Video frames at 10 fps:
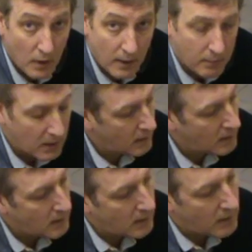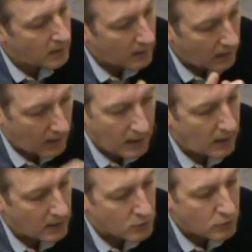it, but
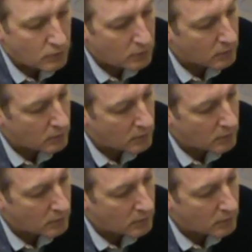there's no